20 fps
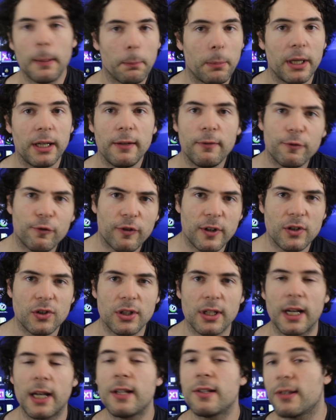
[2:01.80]
But in
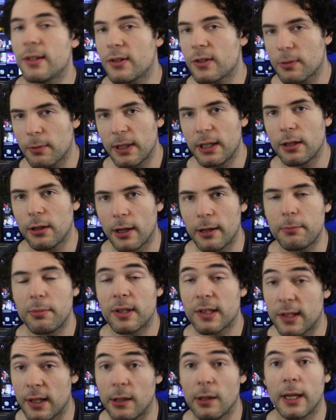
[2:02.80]
fringe cases, twenty-nine
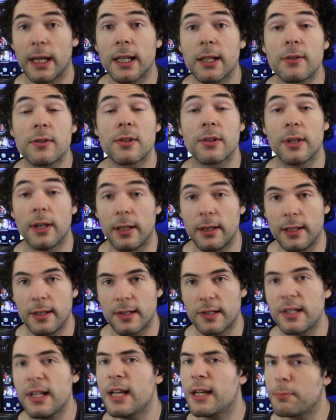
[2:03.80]
percent, I could certainly
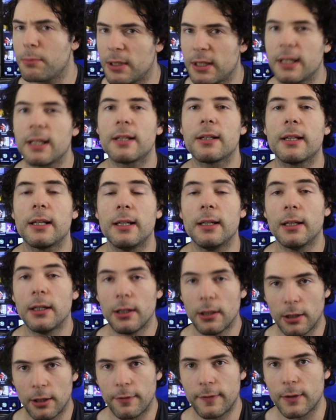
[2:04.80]
see it, particularly,
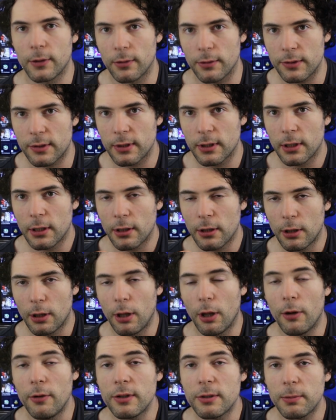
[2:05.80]
of course,
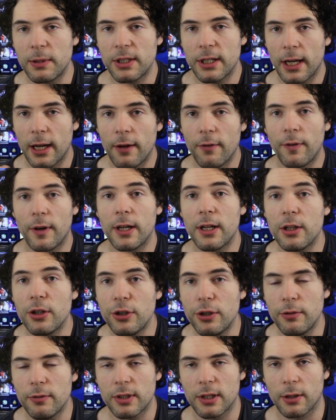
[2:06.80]
loads which heavily
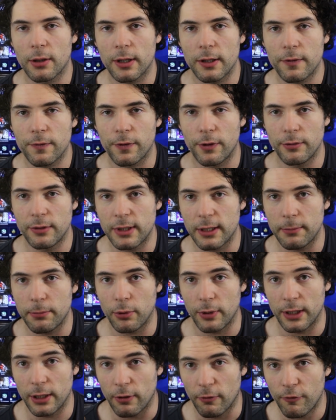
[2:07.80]
utilize floating
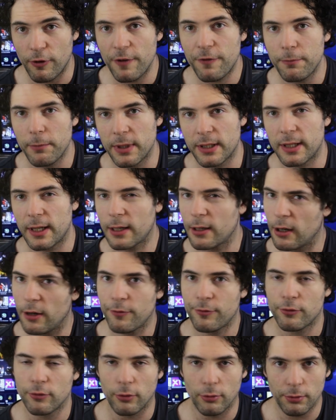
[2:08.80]
point arithmetic.
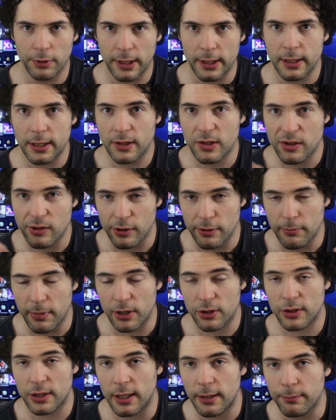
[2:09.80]
After all, they did so
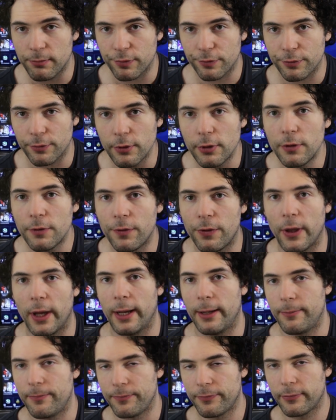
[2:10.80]
much to improve
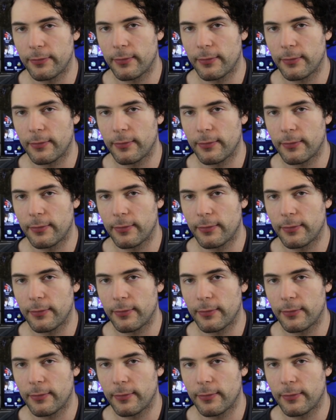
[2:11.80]
that.